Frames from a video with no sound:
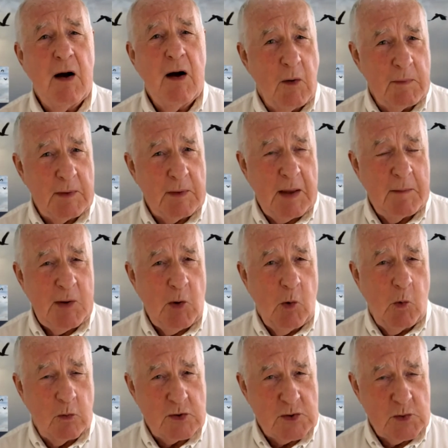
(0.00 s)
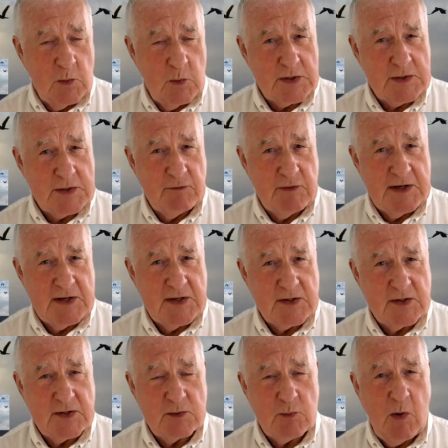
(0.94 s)
There can be all sorts of
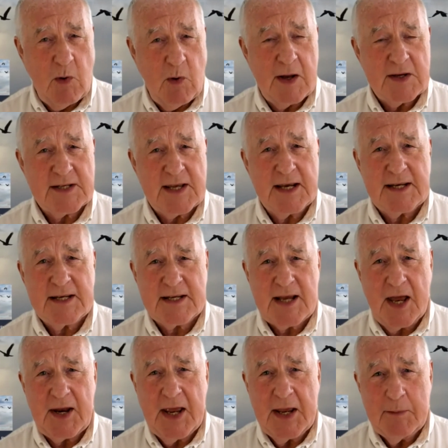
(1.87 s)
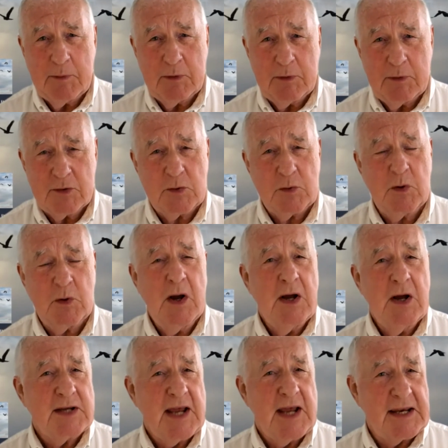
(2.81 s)
reasons why a state is unable to
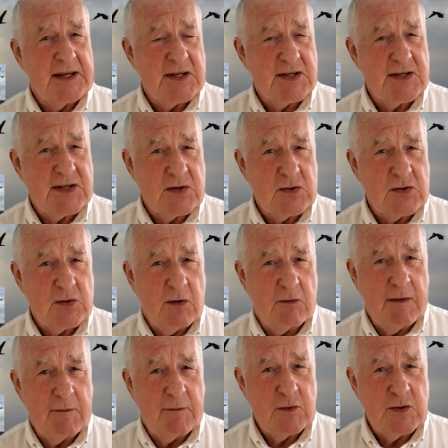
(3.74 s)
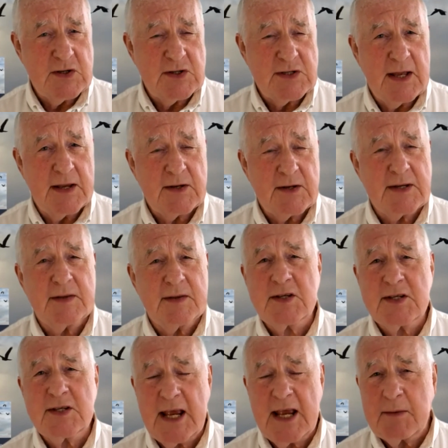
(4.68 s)
take decisions on refugee status. And the
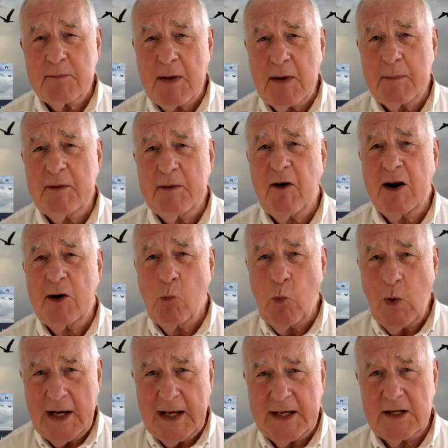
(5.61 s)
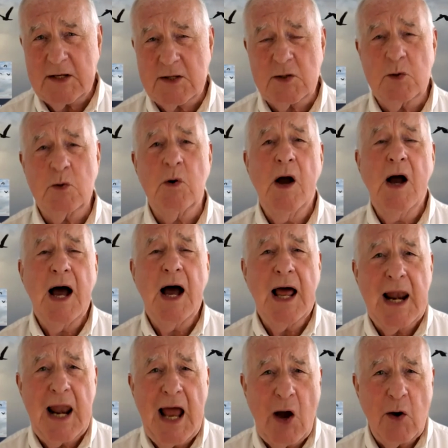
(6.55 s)
state may be very willing to
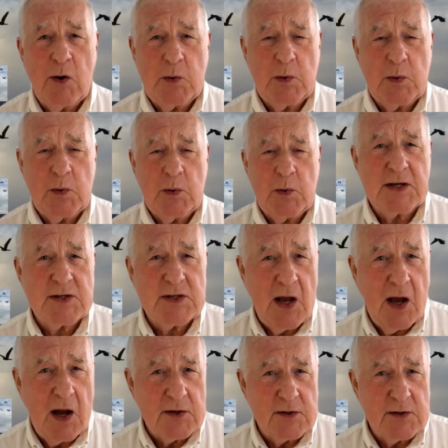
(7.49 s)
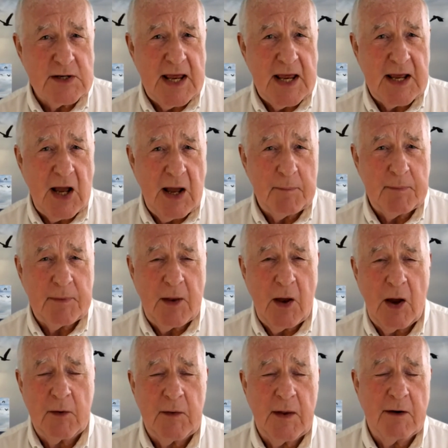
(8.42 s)
allow UNHCR to take up
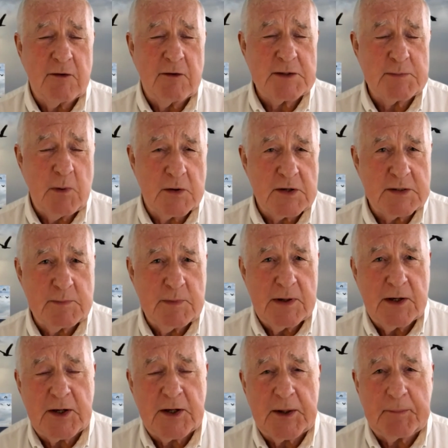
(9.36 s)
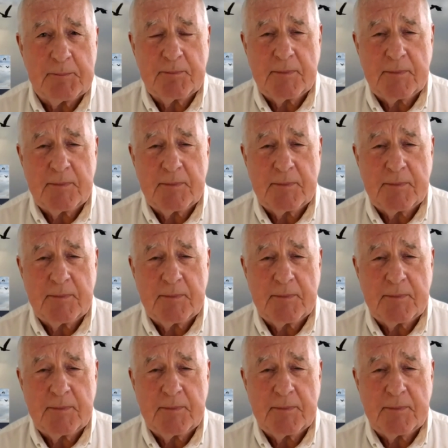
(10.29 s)
on that responsibility.